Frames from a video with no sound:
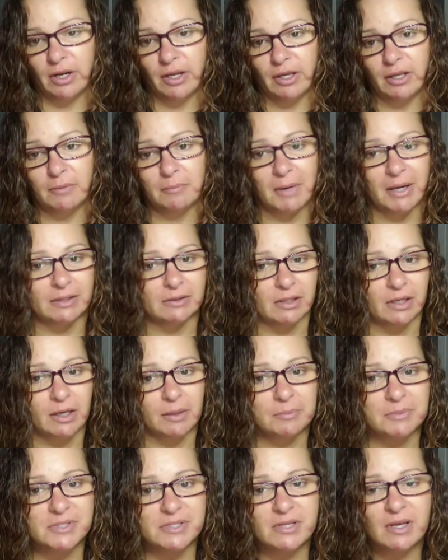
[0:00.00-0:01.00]
in my
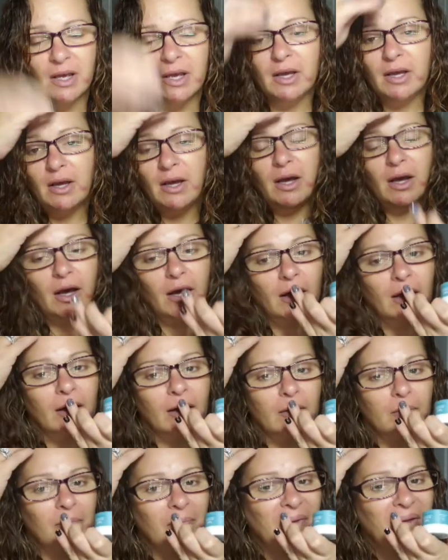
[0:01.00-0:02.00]
lips,
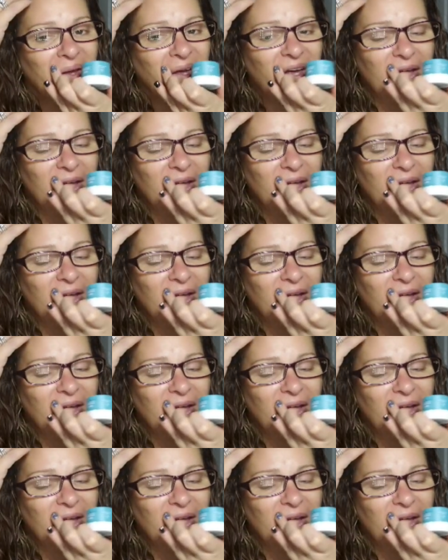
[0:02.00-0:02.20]
and